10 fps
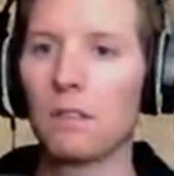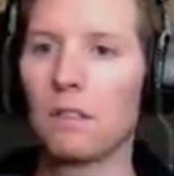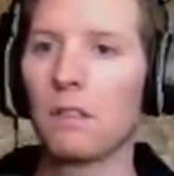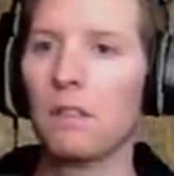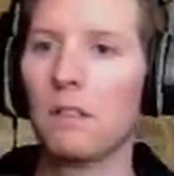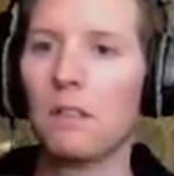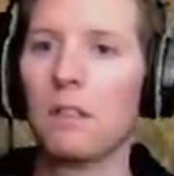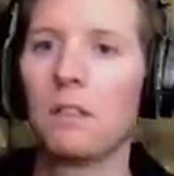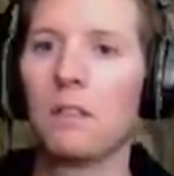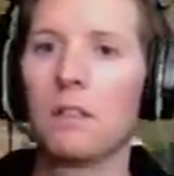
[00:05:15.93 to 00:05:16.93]

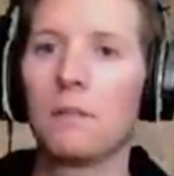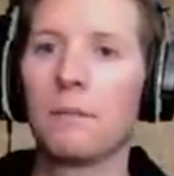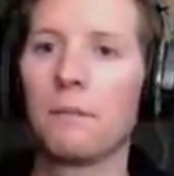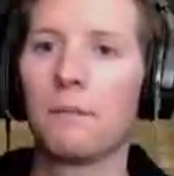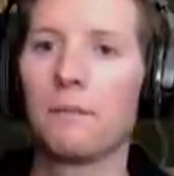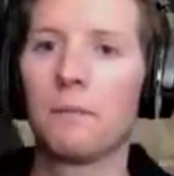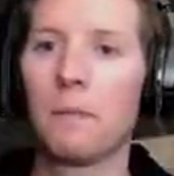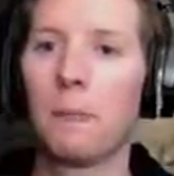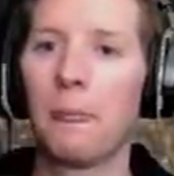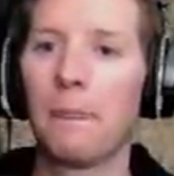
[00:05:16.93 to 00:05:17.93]

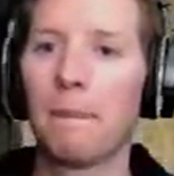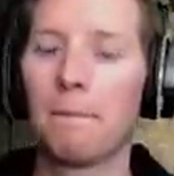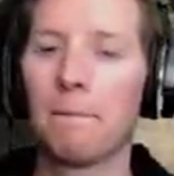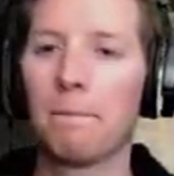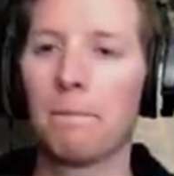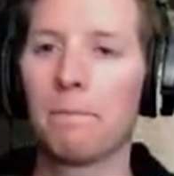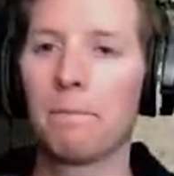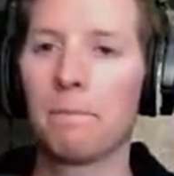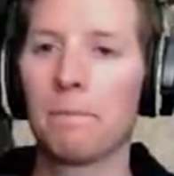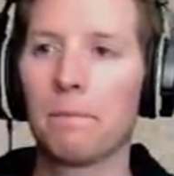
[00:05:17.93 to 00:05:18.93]

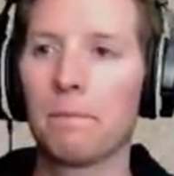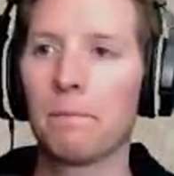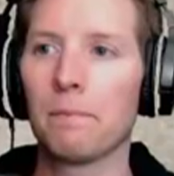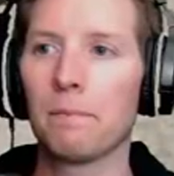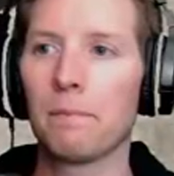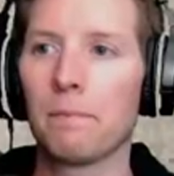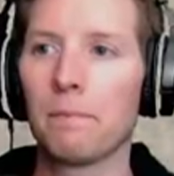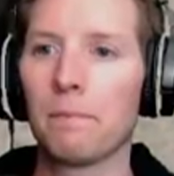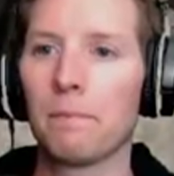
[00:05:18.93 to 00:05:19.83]
[no speech]